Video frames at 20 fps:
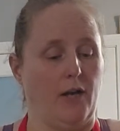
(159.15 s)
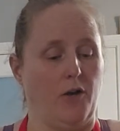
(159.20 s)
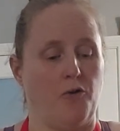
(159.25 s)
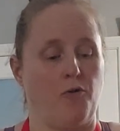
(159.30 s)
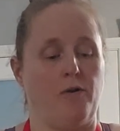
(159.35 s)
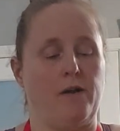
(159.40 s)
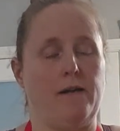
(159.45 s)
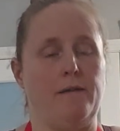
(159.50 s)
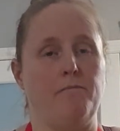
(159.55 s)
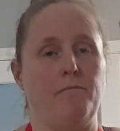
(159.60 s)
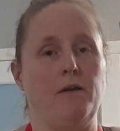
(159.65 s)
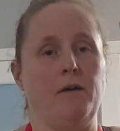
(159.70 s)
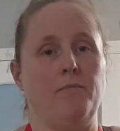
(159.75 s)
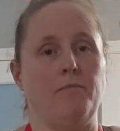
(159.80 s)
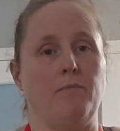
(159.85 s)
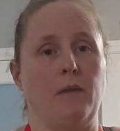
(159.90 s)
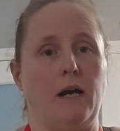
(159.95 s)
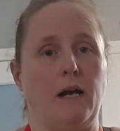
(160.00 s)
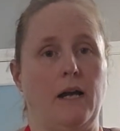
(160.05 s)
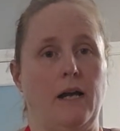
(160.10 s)
cream
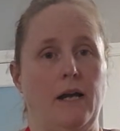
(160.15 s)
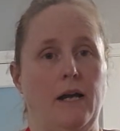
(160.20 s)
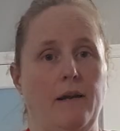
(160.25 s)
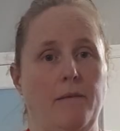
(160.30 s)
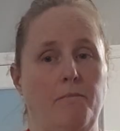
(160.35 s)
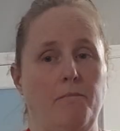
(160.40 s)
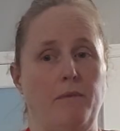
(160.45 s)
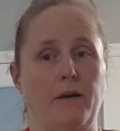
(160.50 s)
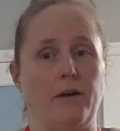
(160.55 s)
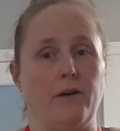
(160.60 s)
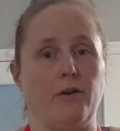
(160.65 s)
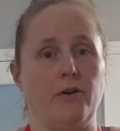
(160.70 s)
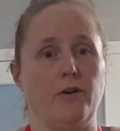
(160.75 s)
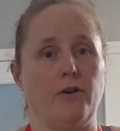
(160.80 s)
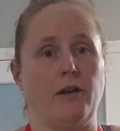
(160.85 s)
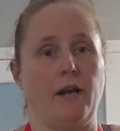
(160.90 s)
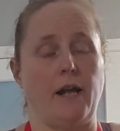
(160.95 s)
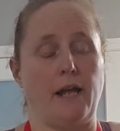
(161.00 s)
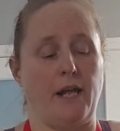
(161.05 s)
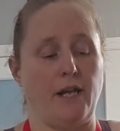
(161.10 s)
my
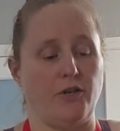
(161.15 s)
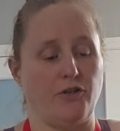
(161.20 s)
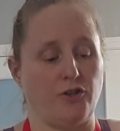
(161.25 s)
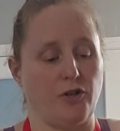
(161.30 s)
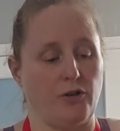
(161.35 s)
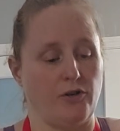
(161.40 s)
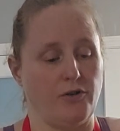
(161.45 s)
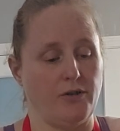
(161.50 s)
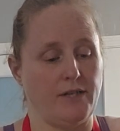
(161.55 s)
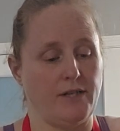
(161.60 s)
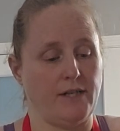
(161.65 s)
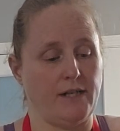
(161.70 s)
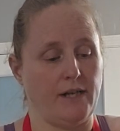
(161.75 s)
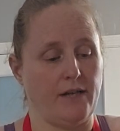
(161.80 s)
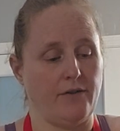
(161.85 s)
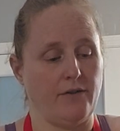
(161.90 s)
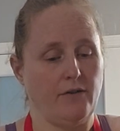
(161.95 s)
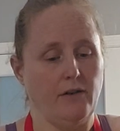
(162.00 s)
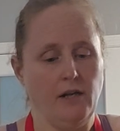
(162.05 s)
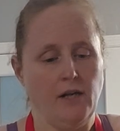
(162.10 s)
butter and sugars
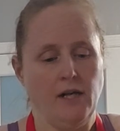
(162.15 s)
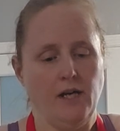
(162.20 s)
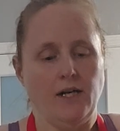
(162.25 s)
together.